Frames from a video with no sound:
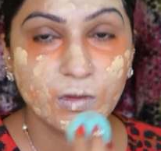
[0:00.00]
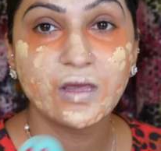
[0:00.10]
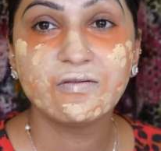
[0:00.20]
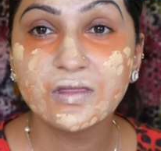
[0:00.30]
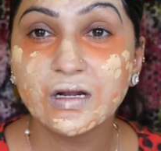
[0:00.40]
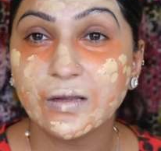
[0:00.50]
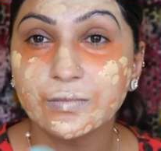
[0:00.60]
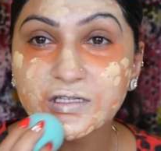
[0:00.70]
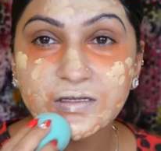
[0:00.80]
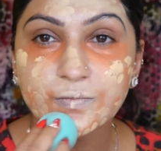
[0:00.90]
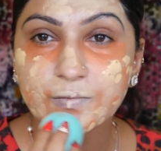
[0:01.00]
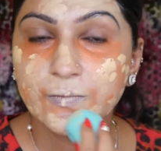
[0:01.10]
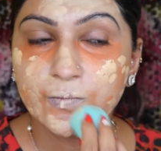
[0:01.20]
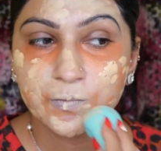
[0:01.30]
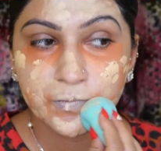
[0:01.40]
even the lips.
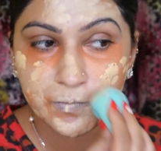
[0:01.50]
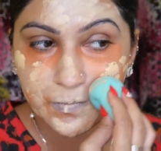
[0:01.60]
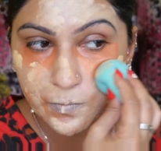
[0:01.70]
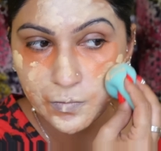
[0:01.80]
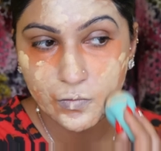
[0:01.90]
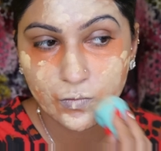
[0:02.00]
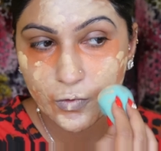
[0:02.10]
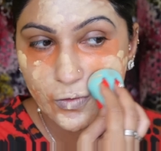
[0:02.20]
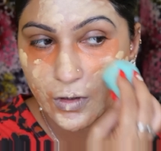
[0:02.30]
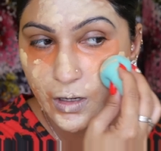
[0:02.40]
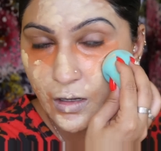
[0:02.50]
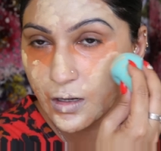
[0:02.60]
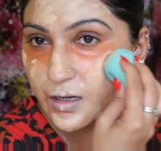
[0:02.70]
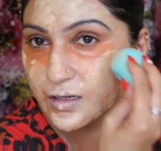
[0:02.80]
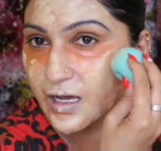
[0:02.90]
Okay,
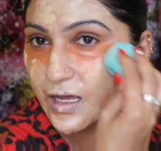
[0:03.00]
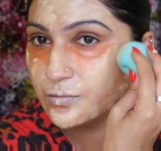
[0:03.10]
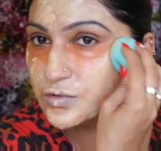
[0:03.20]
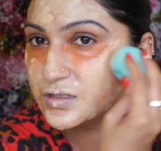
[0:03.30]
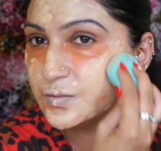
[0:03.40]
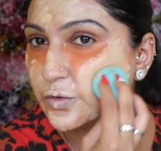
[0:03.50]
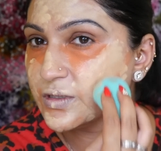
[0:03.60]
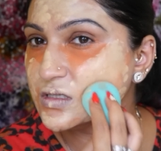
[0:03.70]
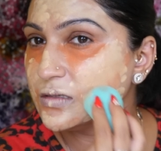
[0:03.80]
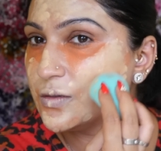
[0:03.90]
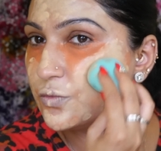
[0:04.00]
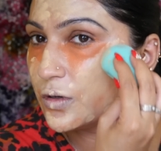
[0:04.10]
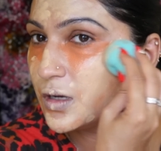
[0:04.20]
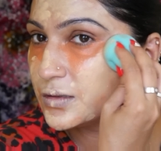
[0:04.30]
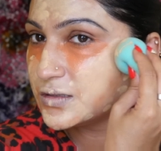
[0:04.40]
and I am just pressing the
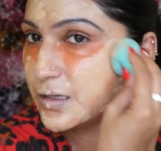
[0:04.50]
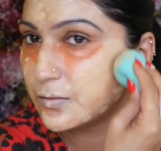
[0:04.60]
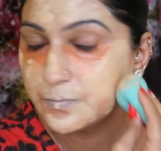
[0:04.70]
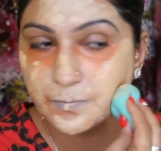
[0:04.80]
product in.